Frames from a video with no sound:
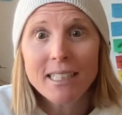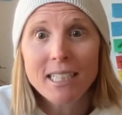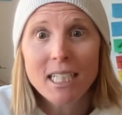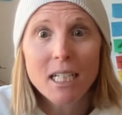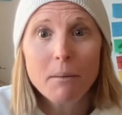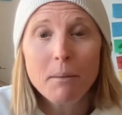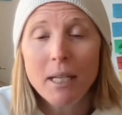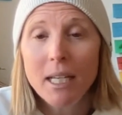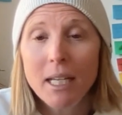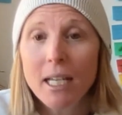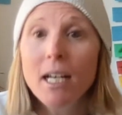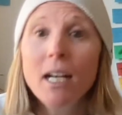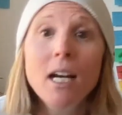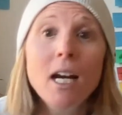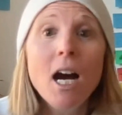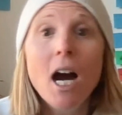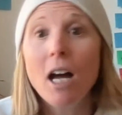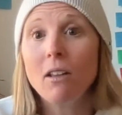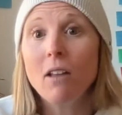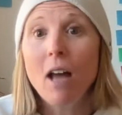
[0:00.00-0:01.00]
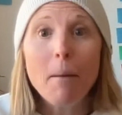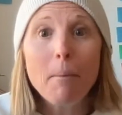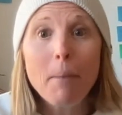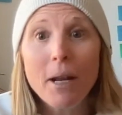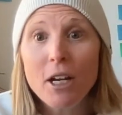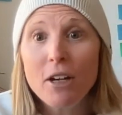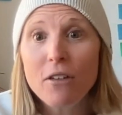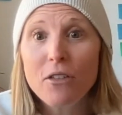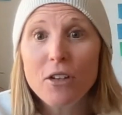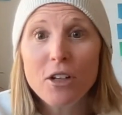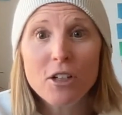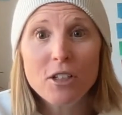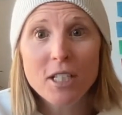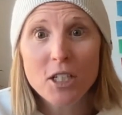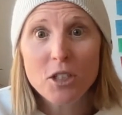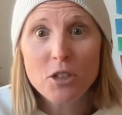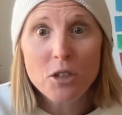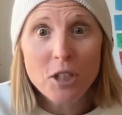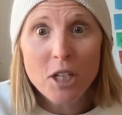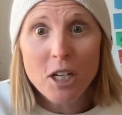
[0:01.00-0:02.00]
That's going to be a lot better for your
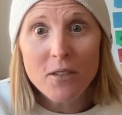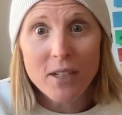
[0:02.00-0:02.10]
central